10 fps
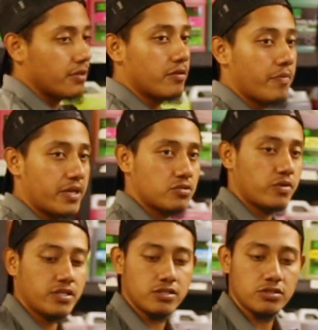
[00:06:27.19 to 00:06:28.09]
The best
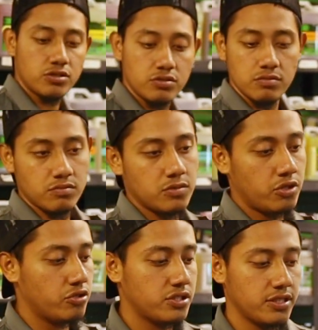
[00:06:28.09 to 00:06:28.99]
way is
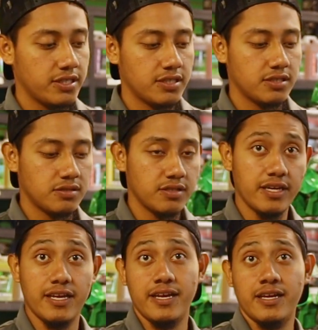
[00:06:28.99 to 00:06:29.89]
using this,
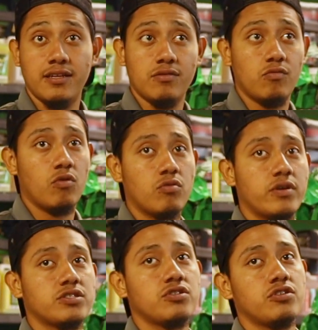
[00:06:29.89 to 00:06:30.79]
and one
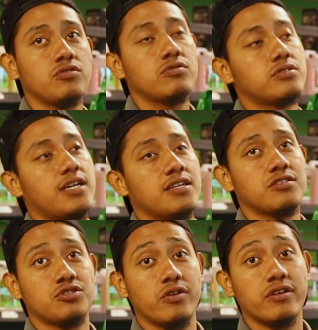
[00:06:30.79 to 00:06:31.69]
way to use as a
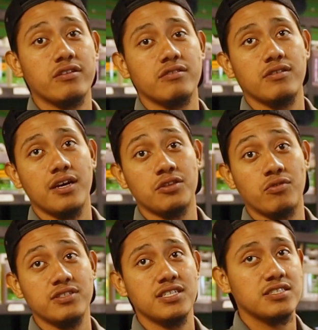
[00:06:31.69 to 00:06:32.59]
trigger, a
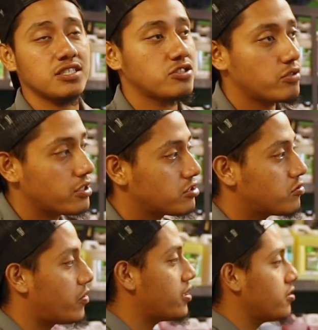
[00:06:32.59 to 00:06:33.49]
360 trigger
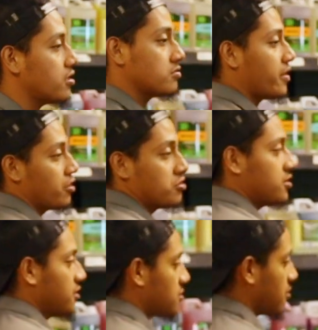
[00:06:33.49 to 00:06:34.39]
spray, is by using this.